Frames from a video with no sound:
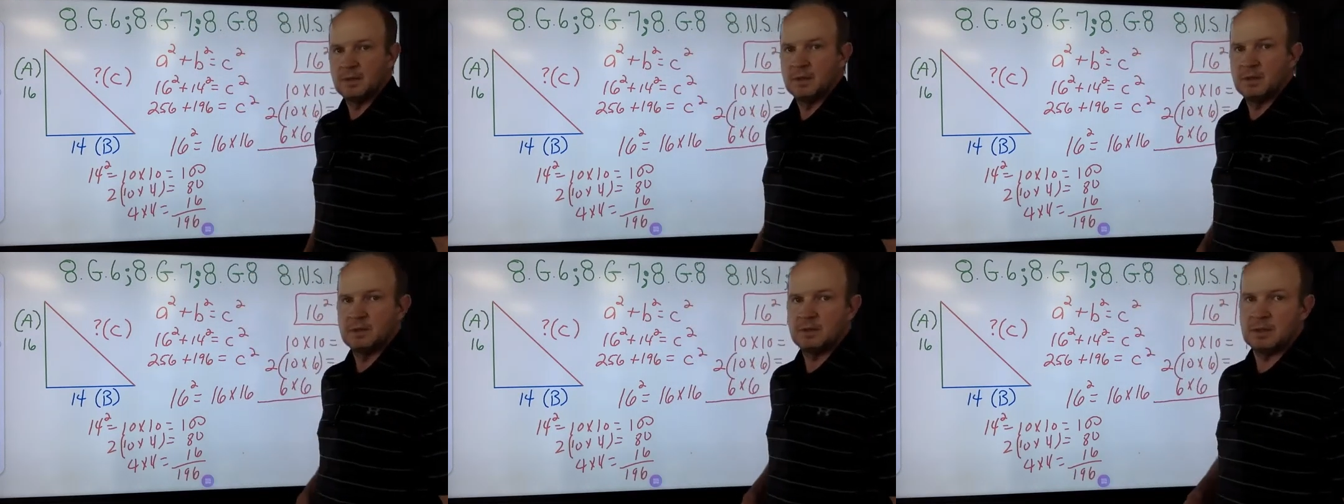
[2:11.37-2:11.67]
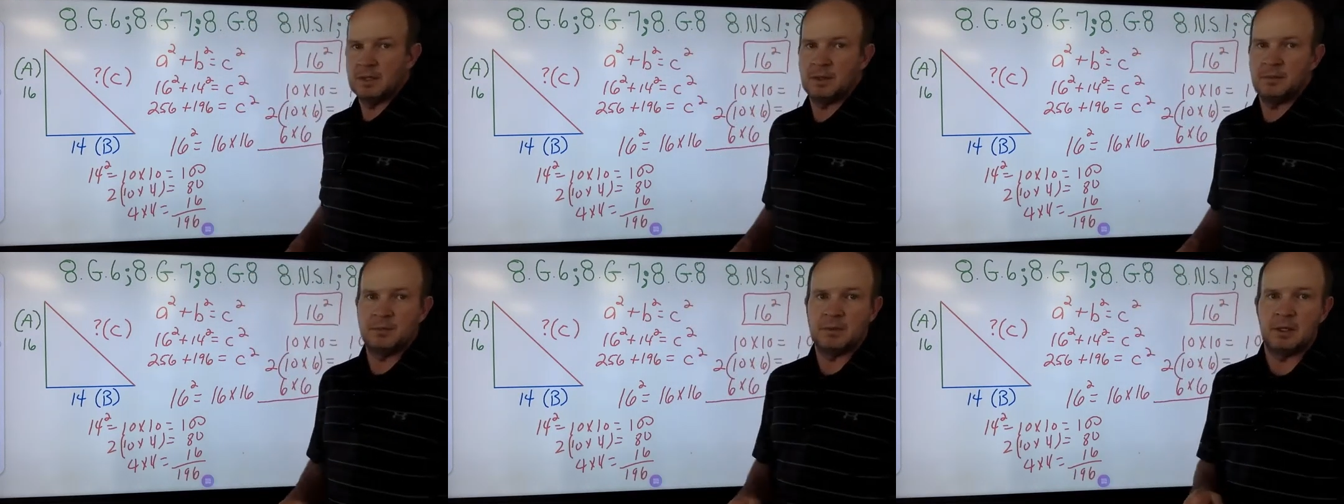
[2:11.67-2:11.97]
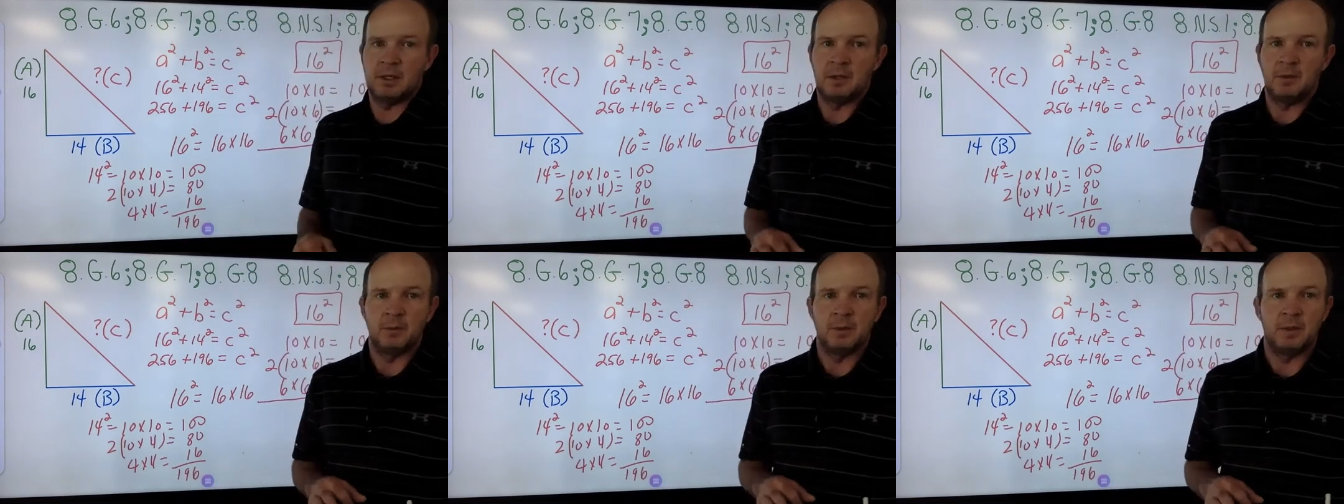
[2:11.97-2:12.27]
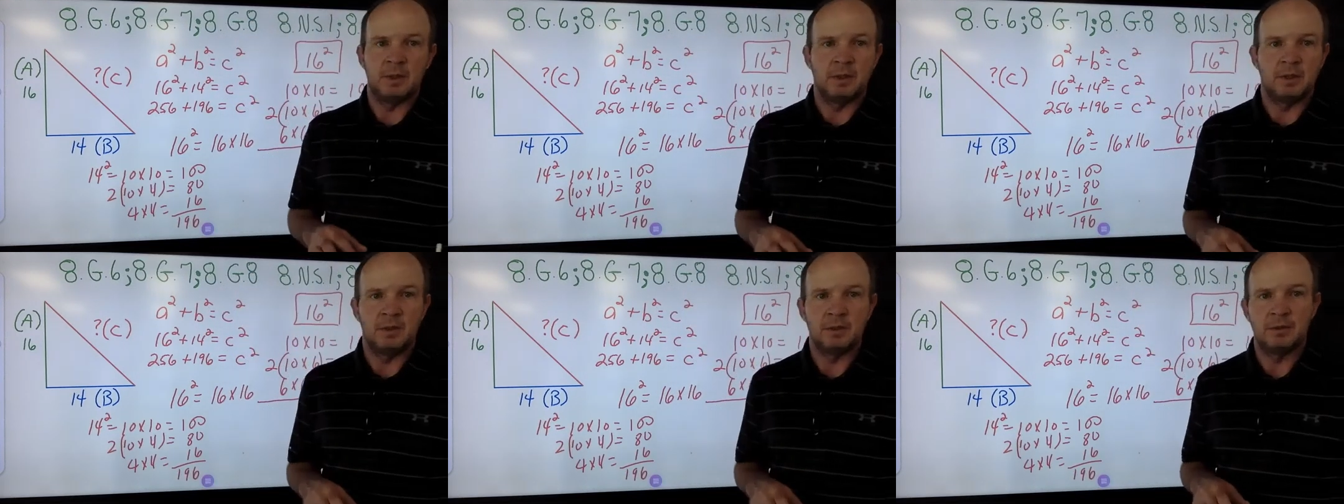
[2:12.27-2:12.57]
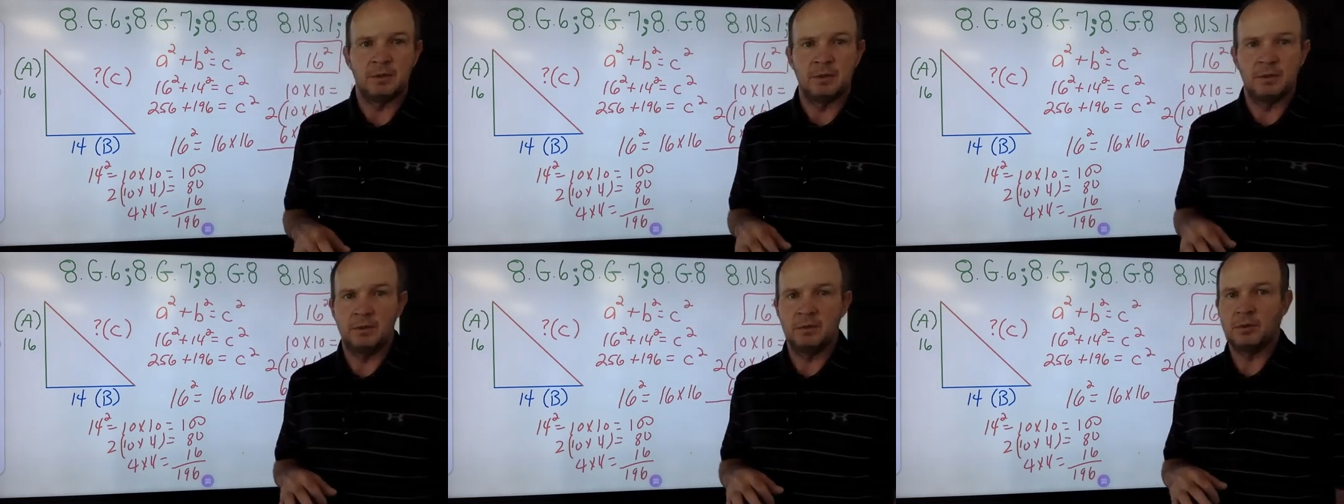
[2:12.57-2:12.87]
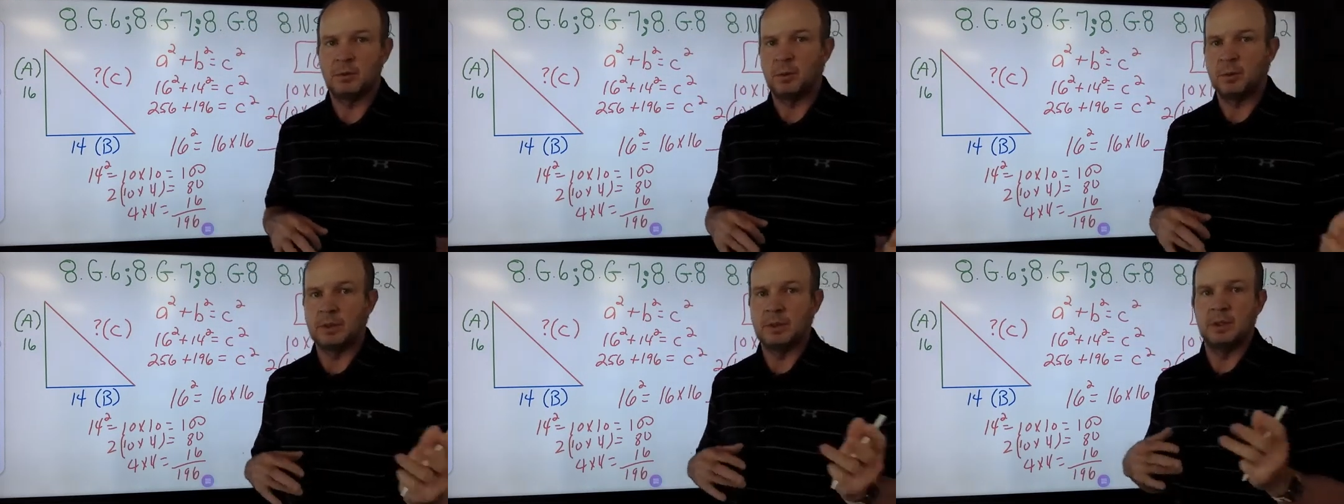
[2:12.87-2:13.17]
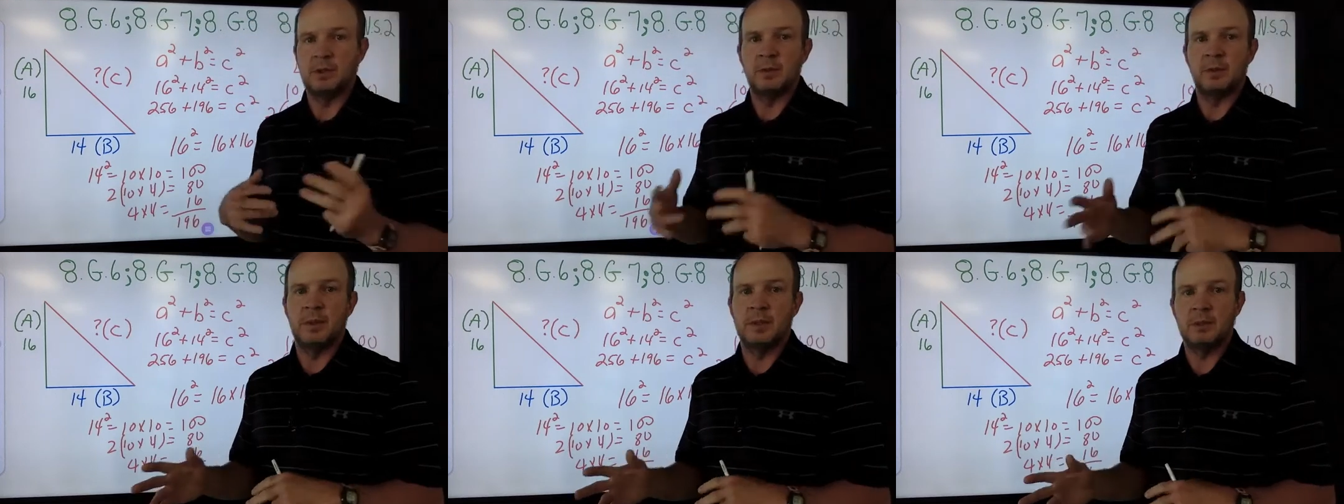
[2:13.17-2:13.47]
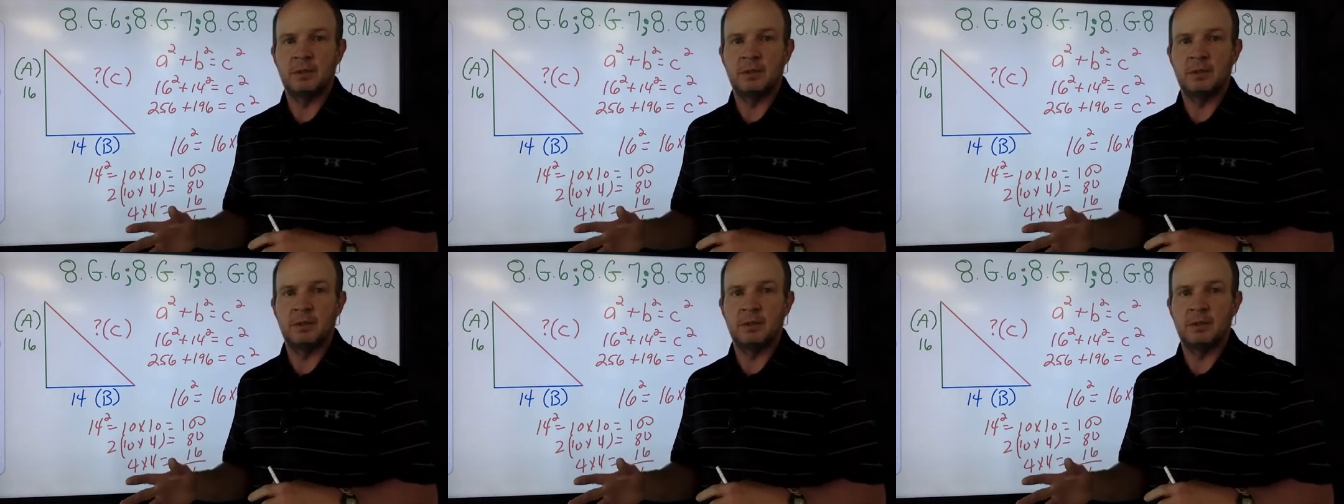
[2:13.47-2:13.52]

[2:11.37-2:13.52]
Same thing with 23